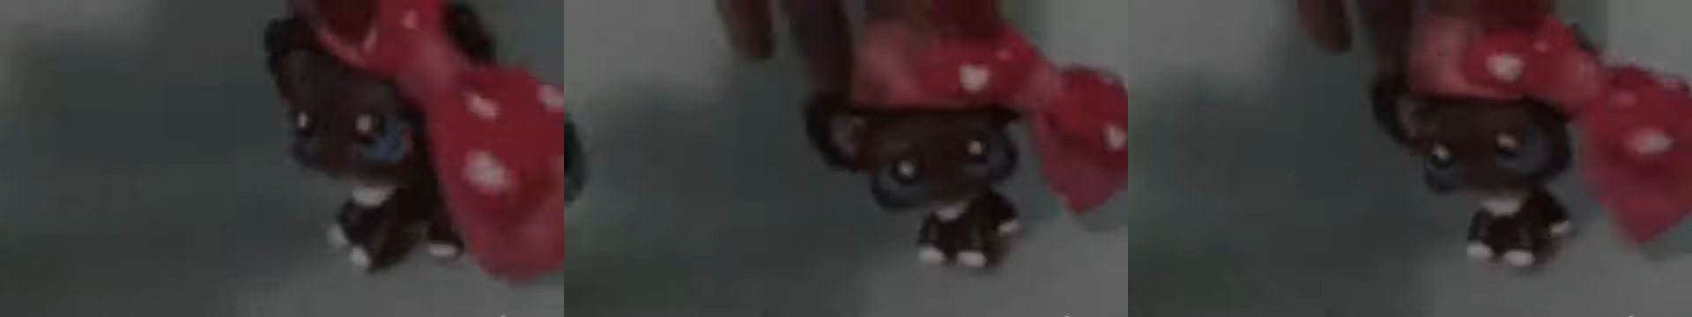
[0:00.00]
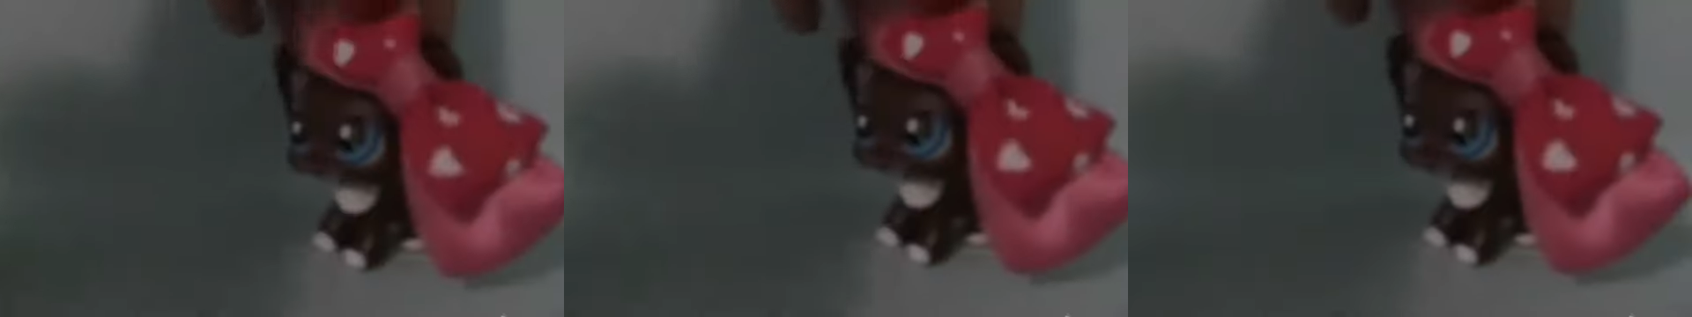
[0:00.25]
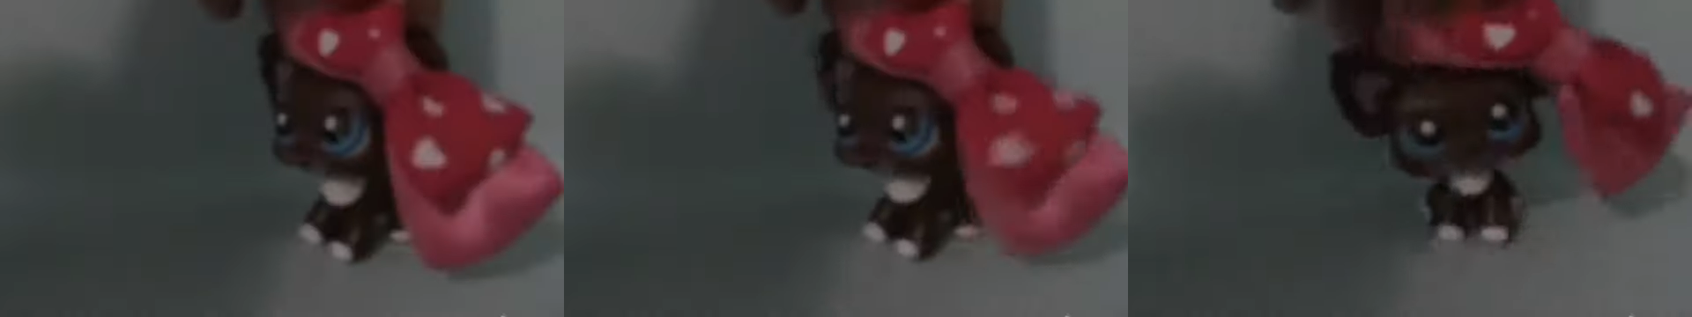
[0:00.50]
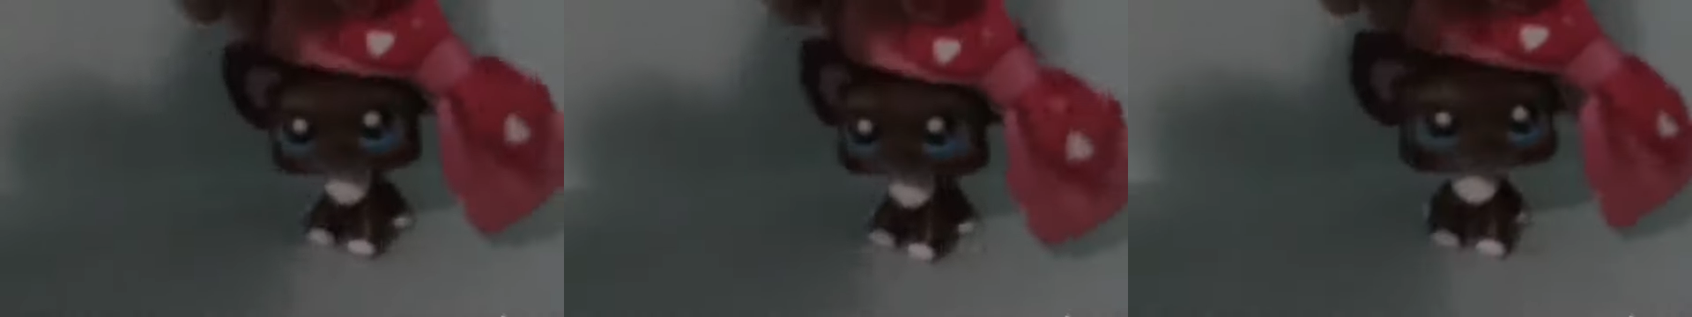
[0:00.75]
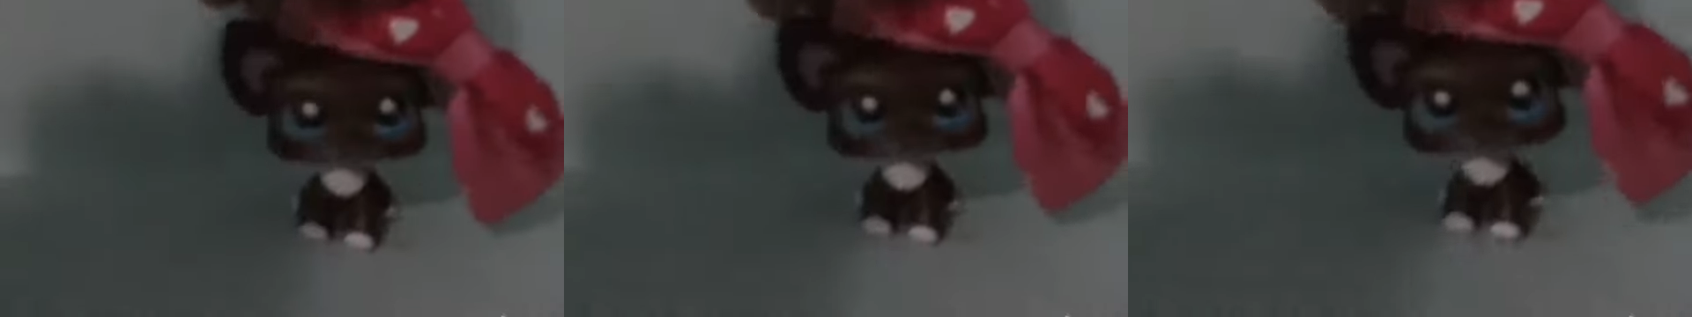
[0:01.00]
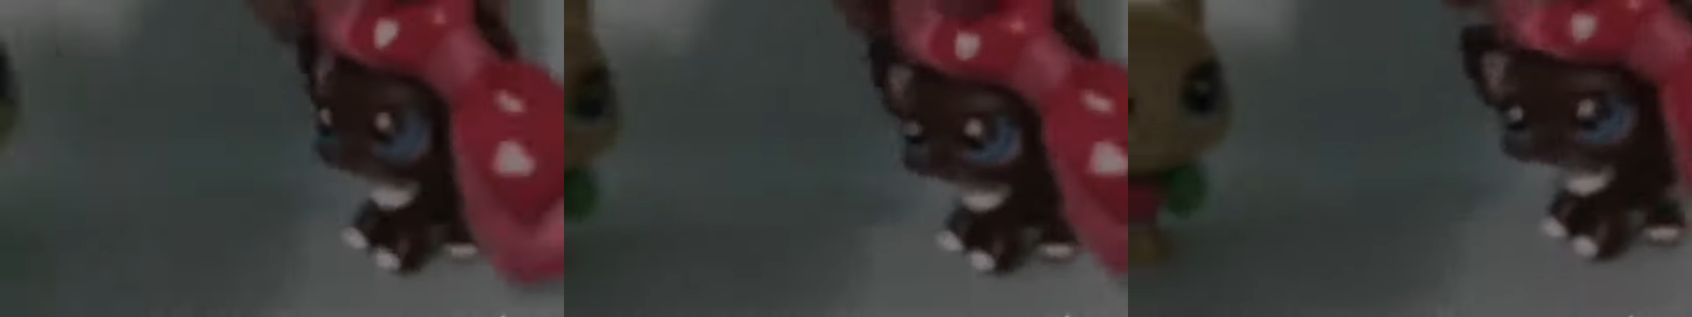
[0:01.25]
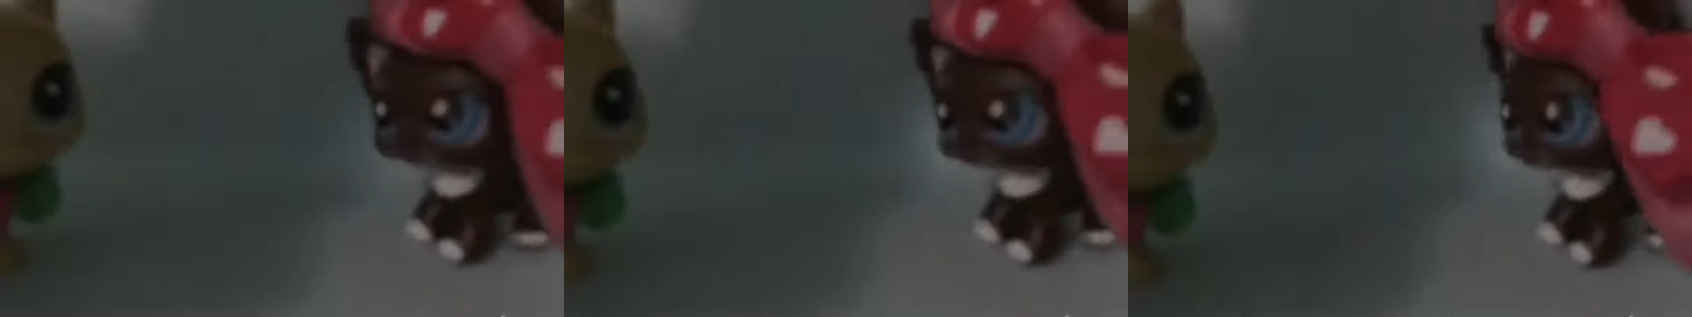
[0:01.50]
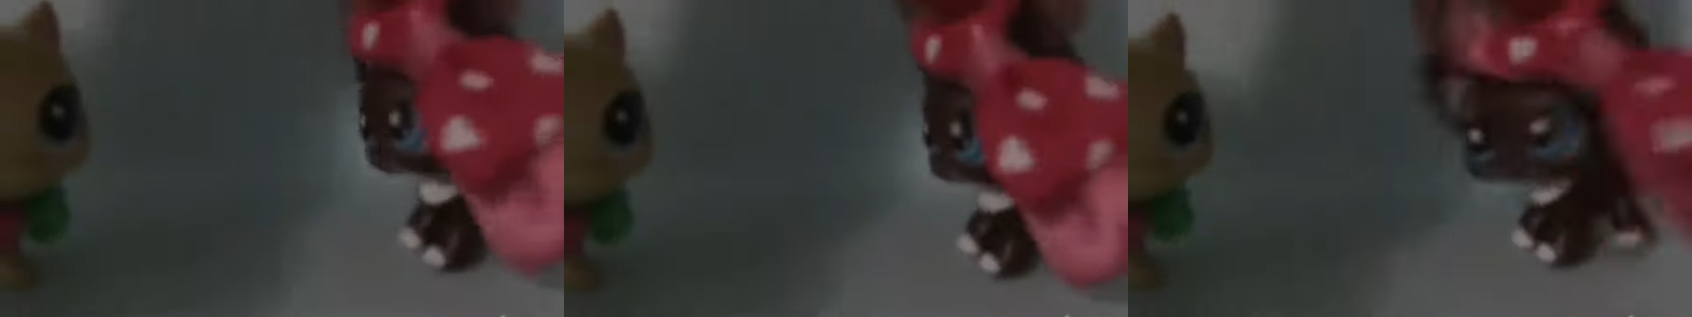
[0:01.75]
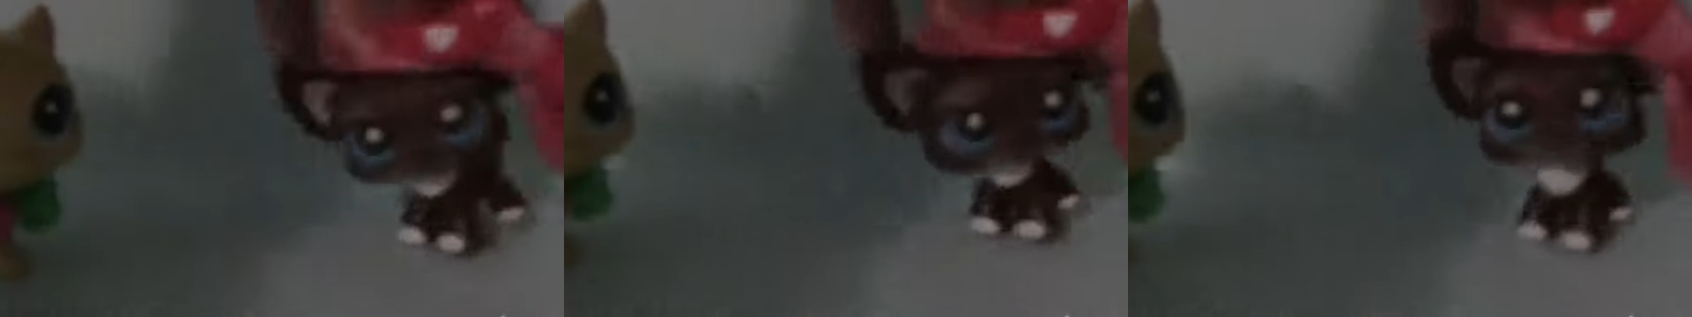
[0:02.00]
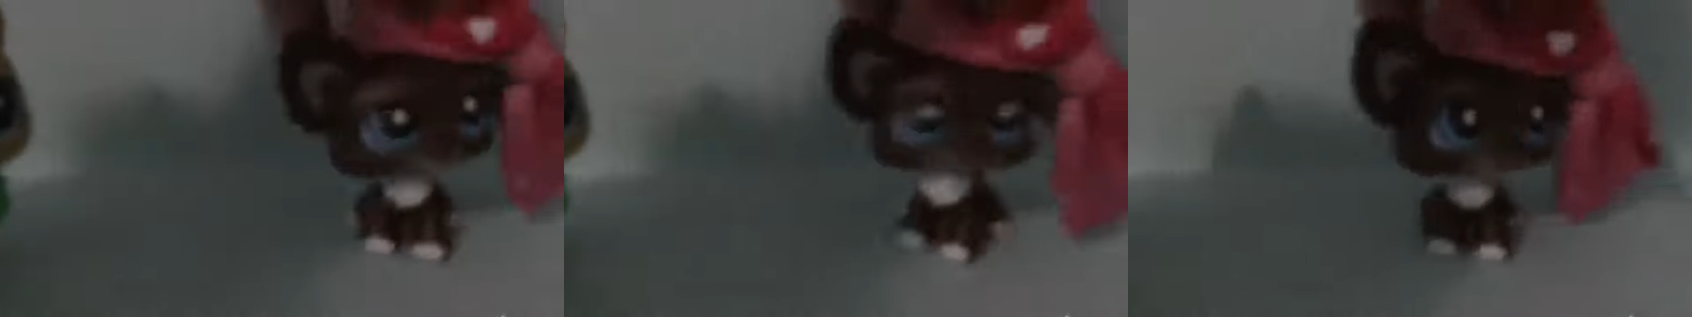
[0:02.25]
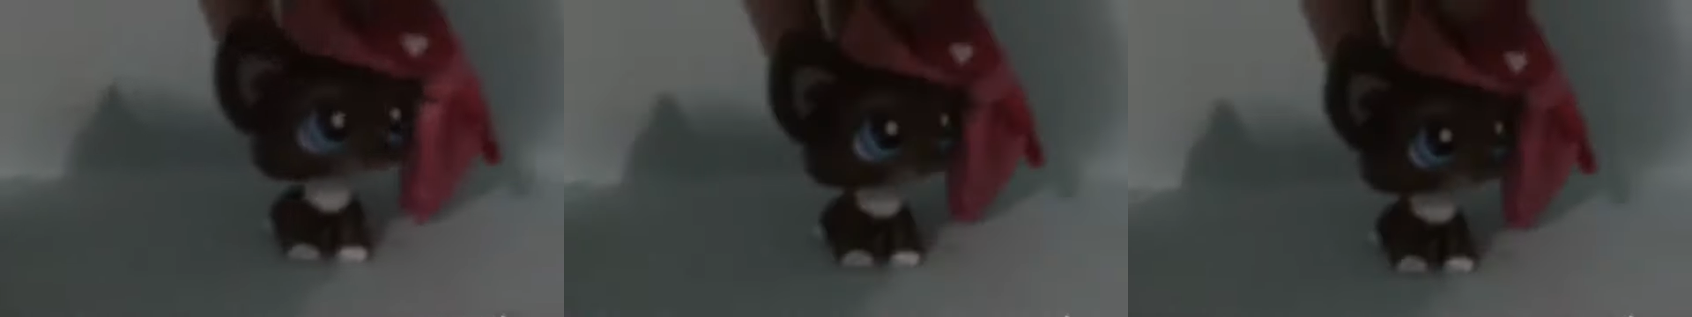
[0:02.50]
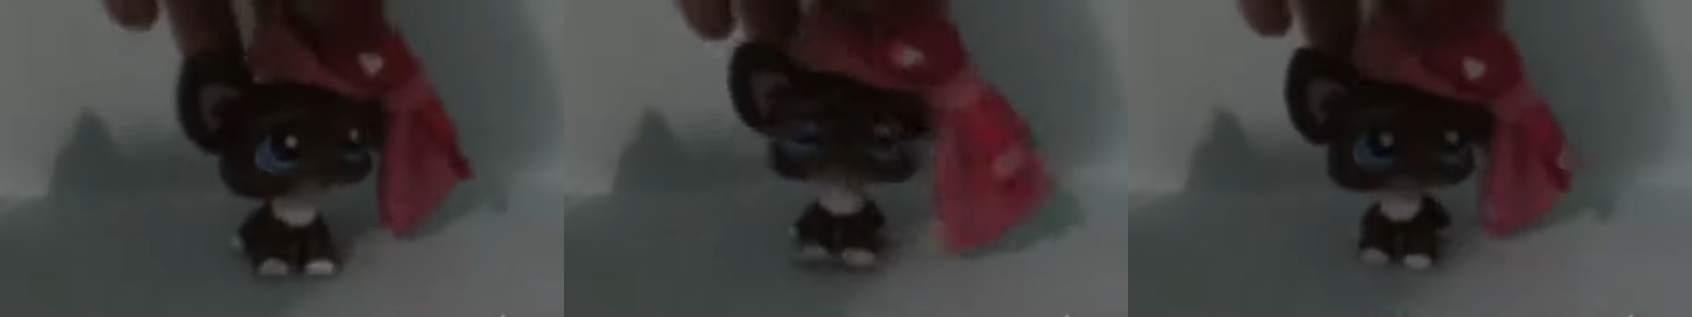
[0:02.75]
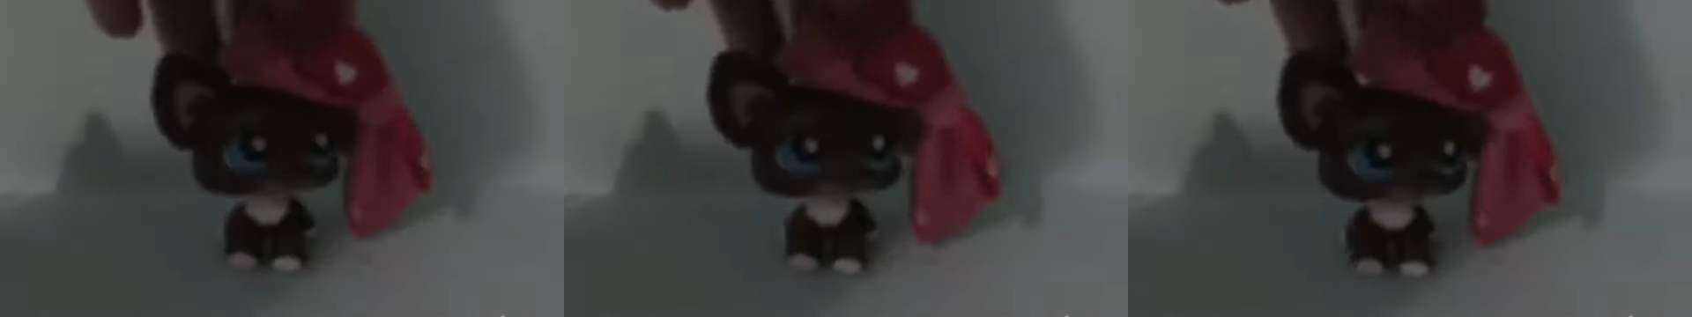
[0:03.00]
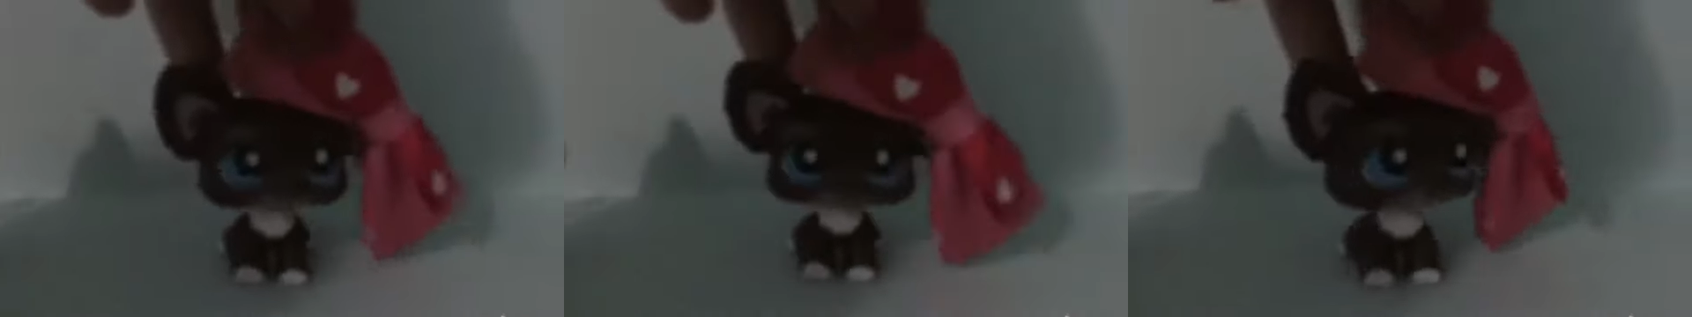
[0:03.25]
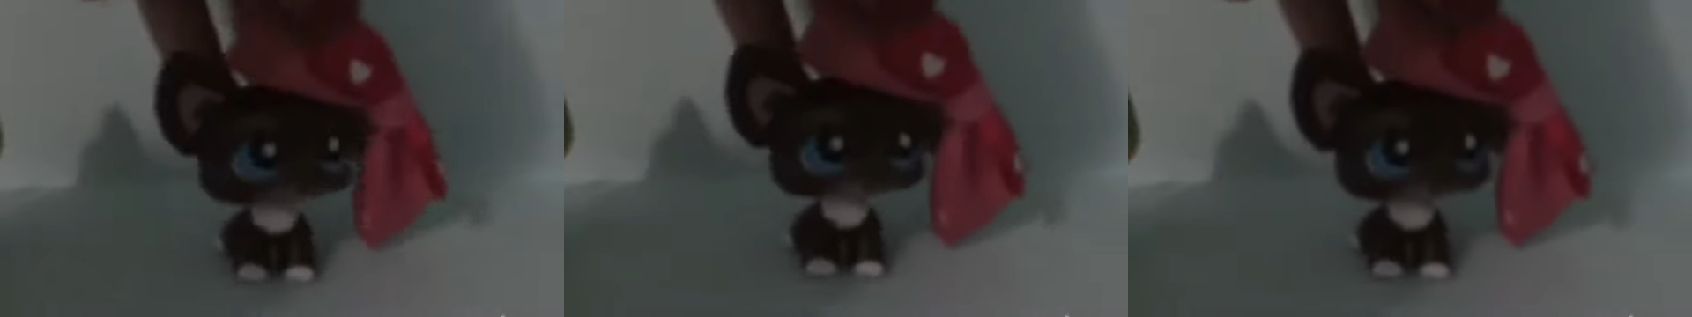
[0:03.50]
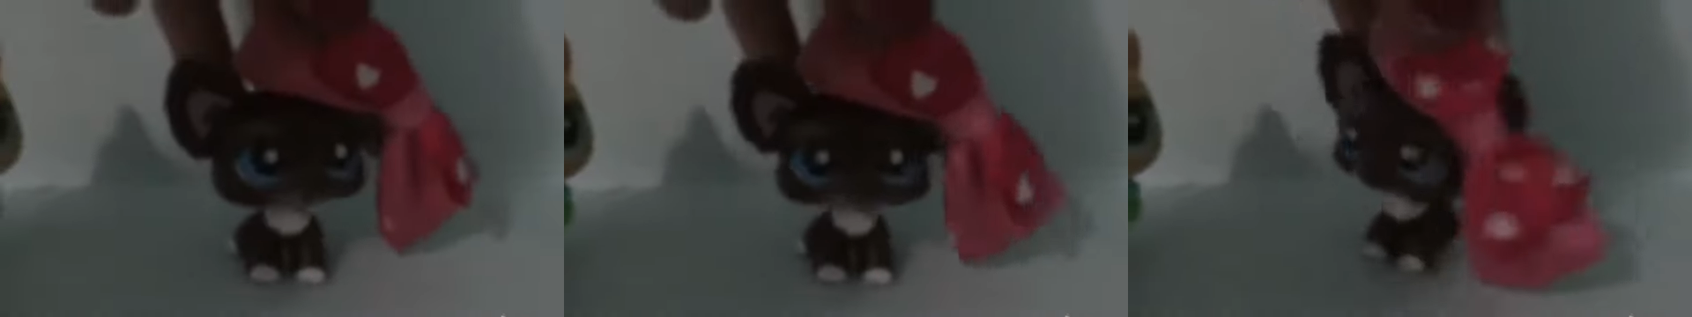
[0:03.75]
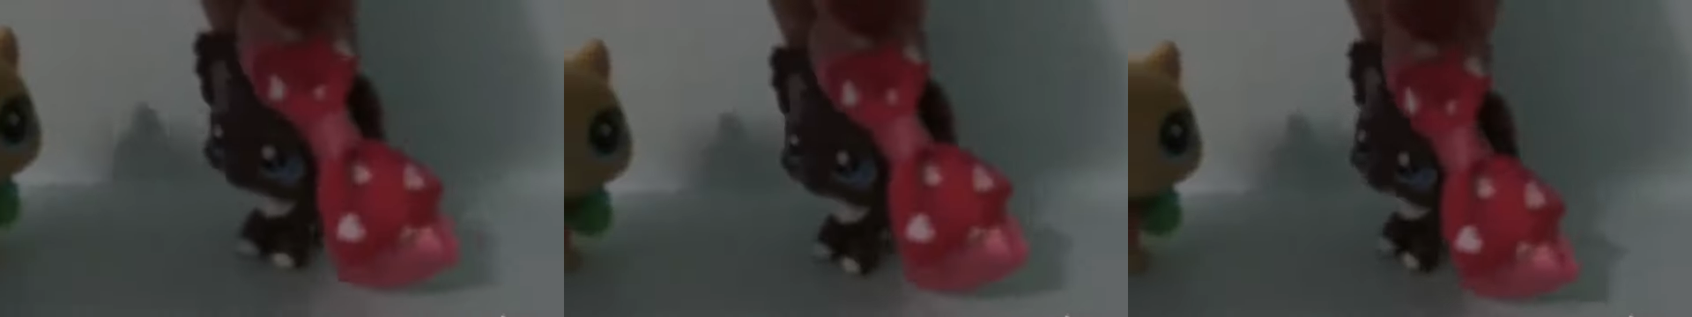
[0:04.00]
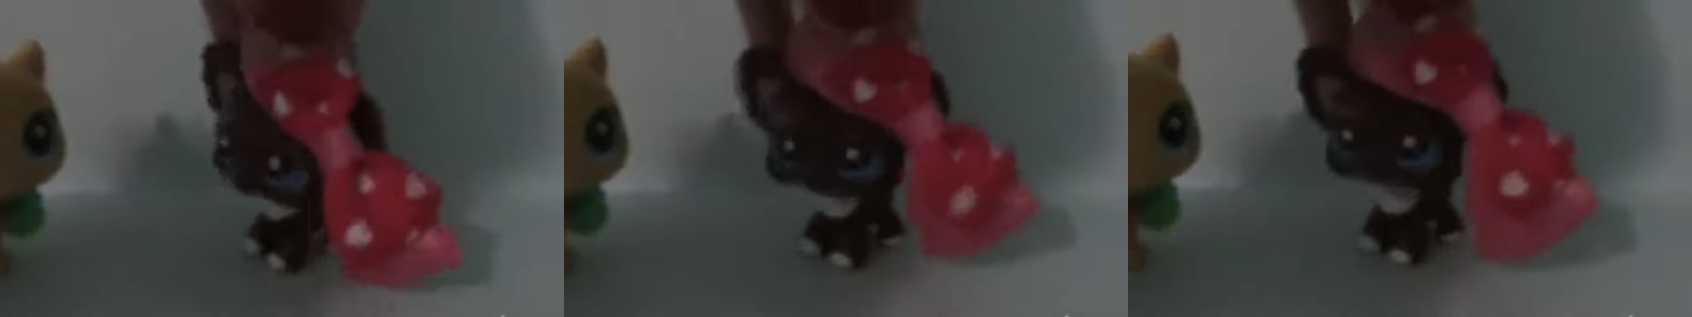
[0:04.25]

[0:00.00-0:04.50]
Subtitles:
No face is visible, so there are no lips to read.